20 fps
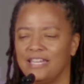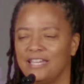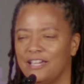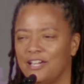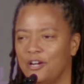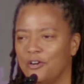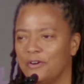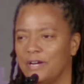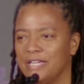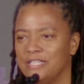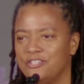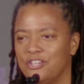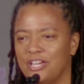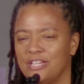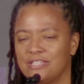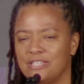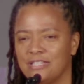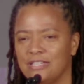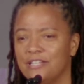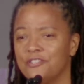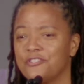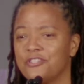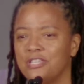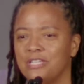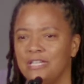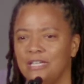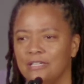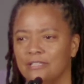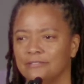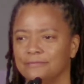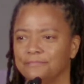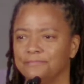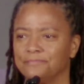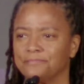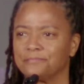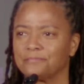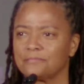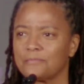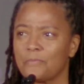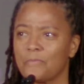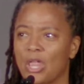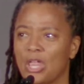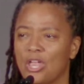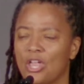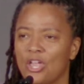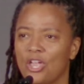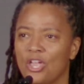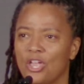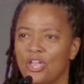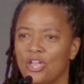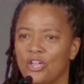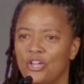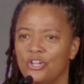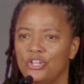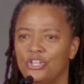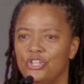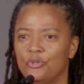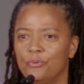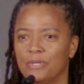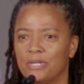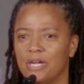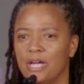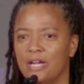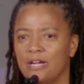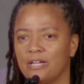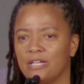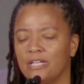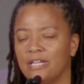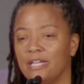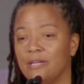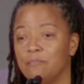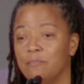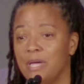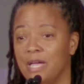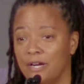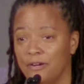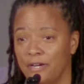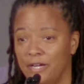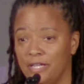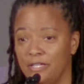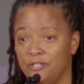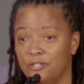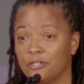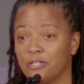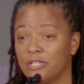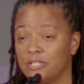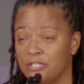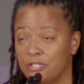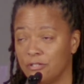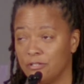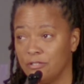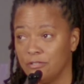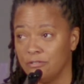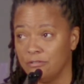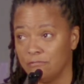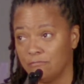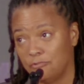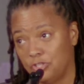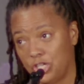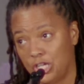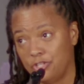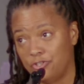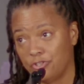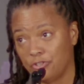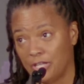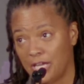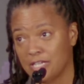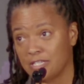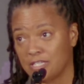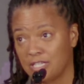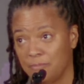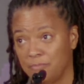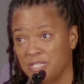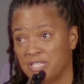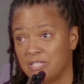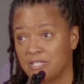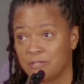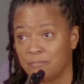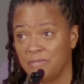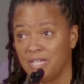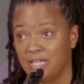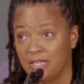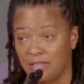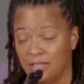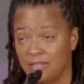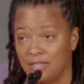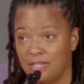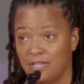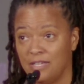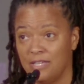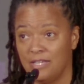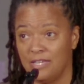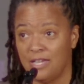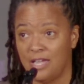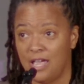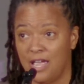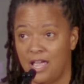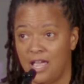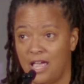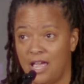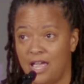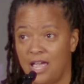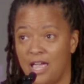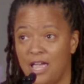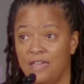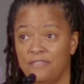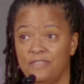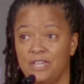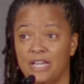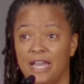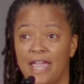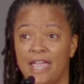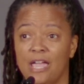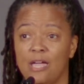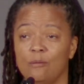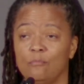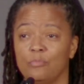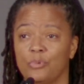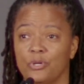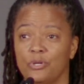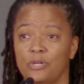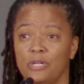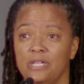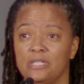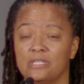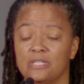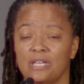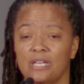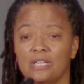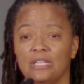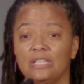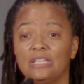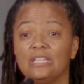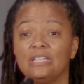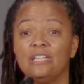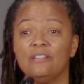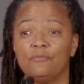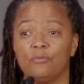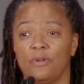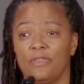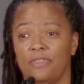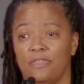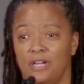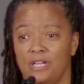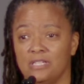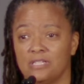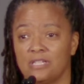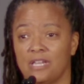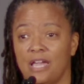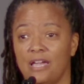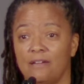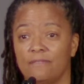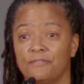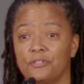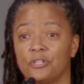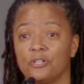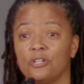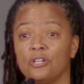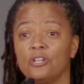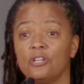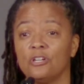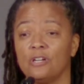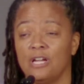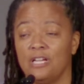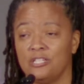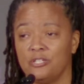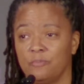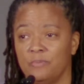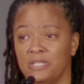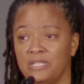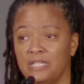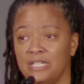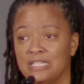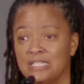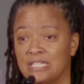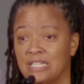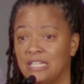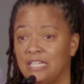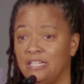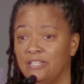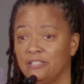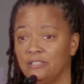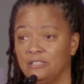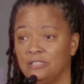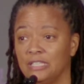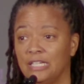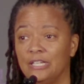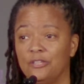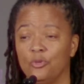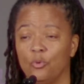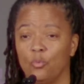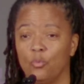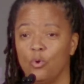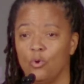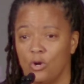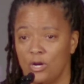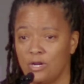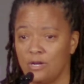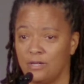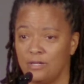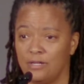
all right, Jansen, here's the deal. You and I are going to get married. You're going to change your last name to Smith. And then Amber is going to live with us after her husband is killed in the war.